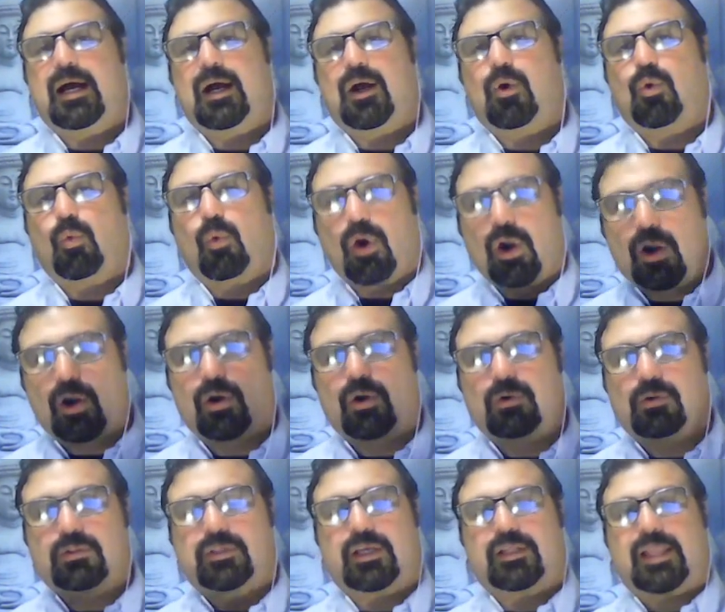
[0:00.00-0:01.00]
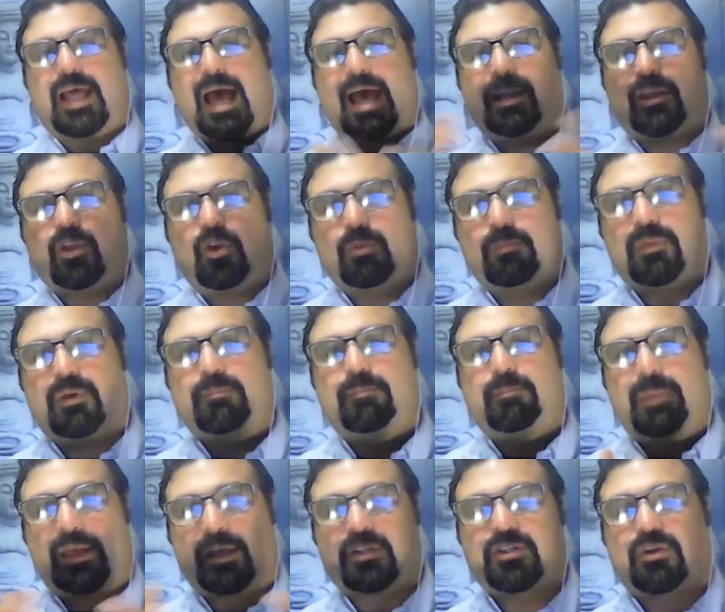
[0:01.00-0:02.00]
world that
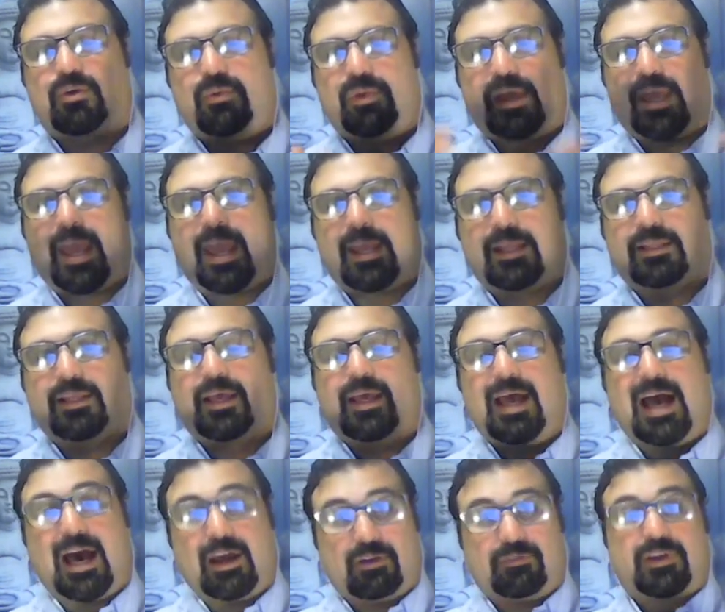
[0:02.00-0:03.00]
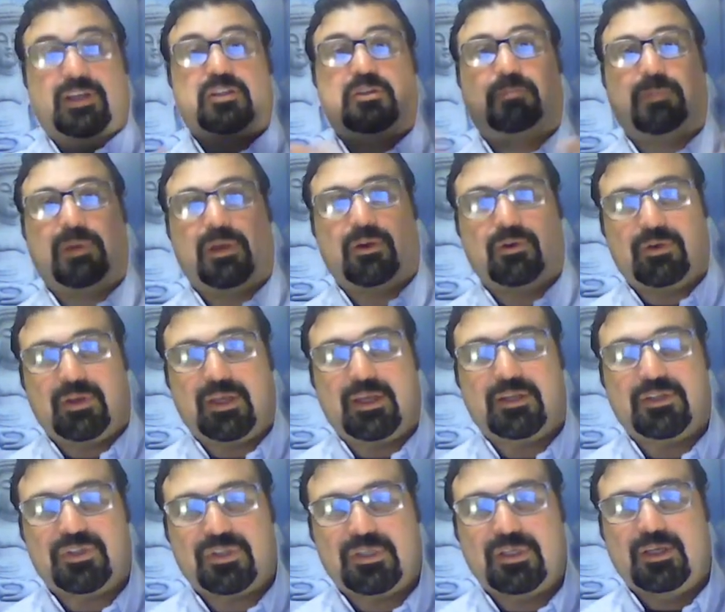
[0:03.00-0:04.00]
human beings create out of
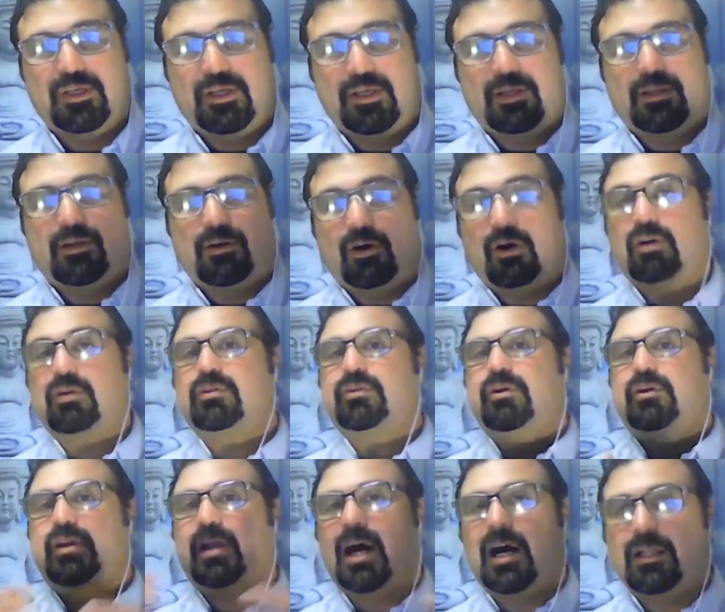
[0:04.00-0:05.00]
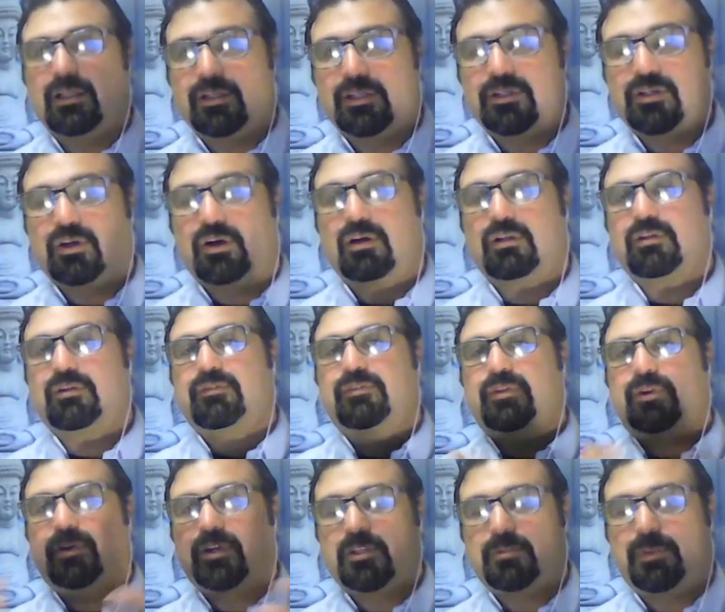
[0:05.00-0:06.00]
experience. All their knowledge, all of
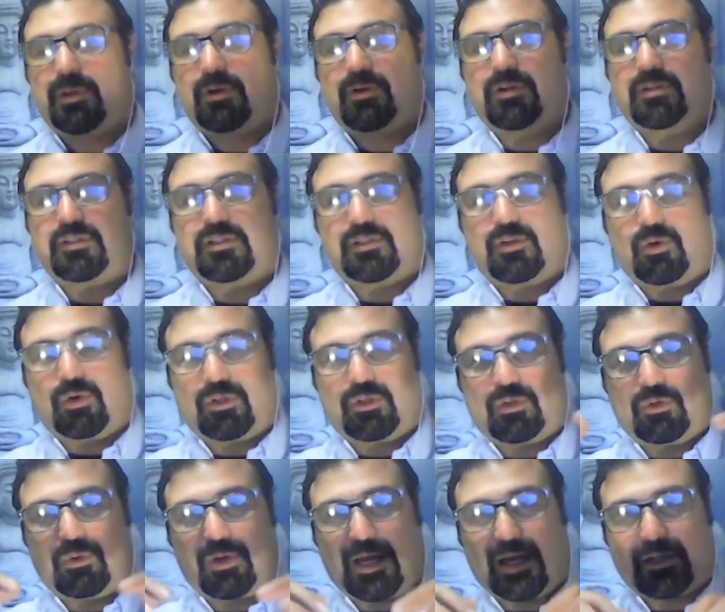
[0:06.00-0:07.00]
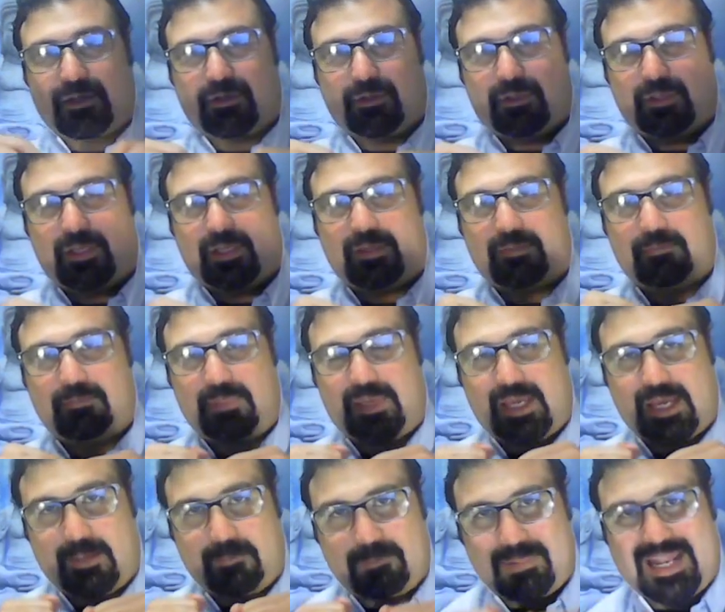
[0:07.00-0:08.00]
their experience is going to actually be
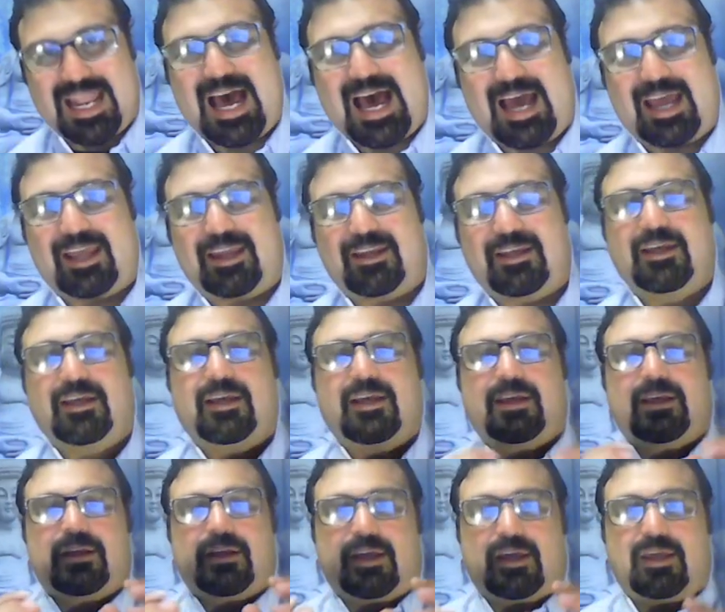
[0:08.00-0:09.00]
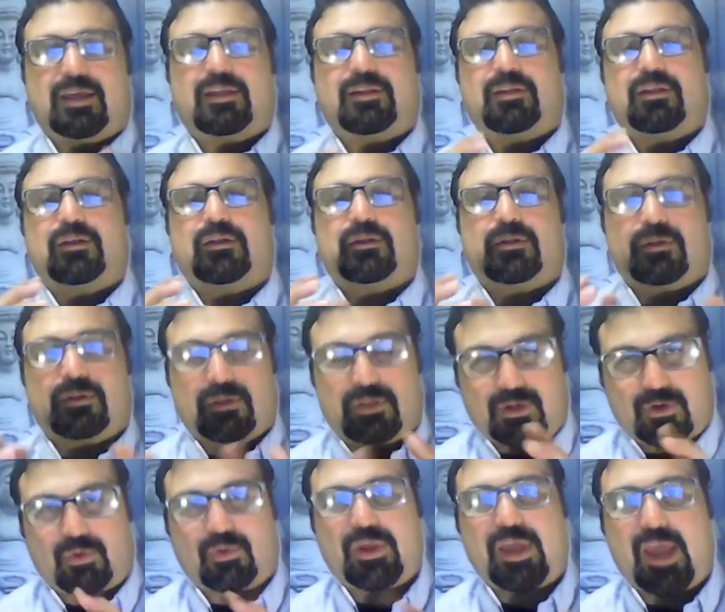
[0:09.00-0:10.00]
applied in the
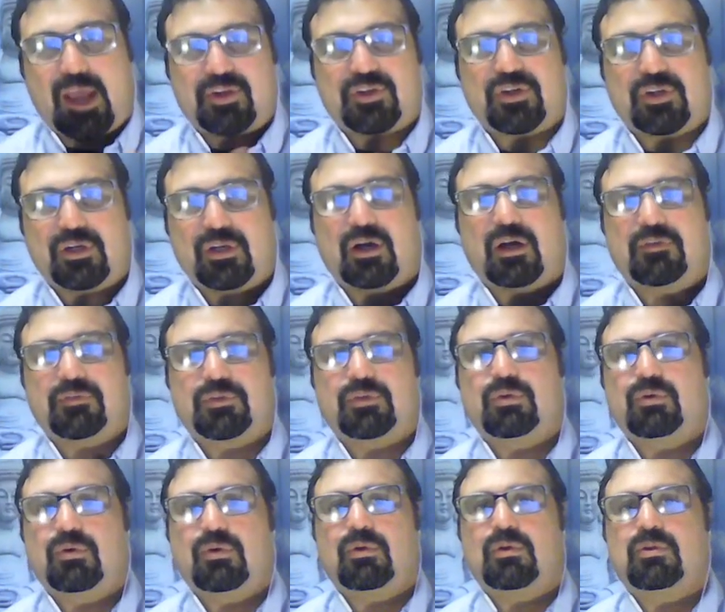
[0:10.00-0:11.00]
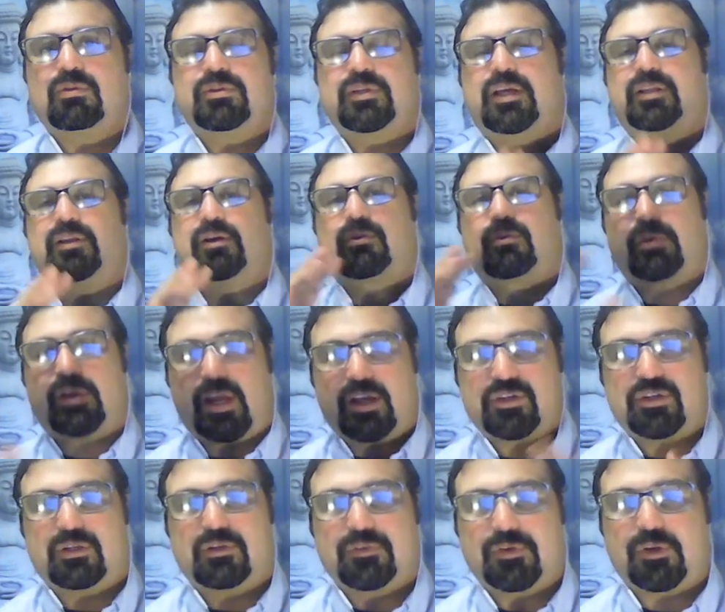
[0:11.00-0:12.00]
creation of tools and the
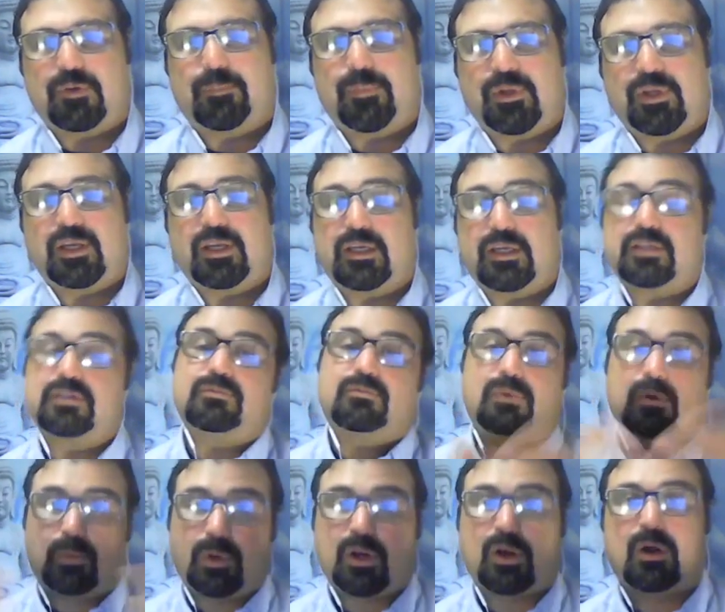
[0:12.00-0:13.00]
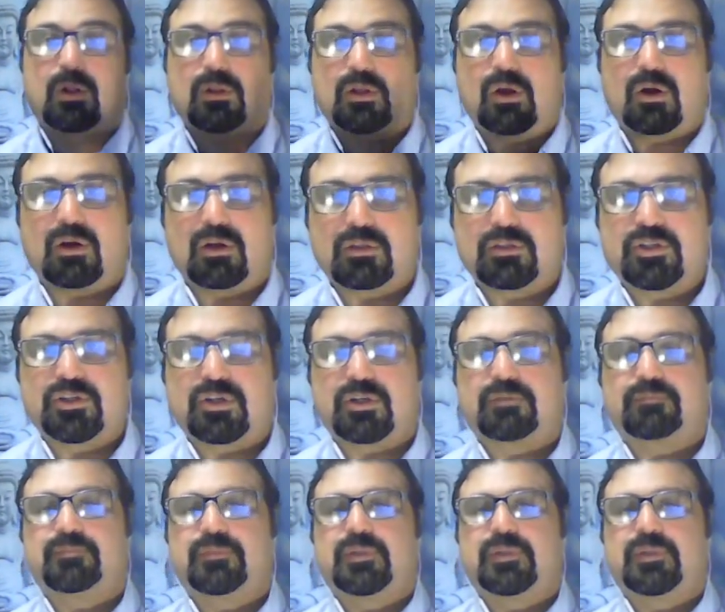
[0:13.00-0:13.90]
creation of communities, what we call culture.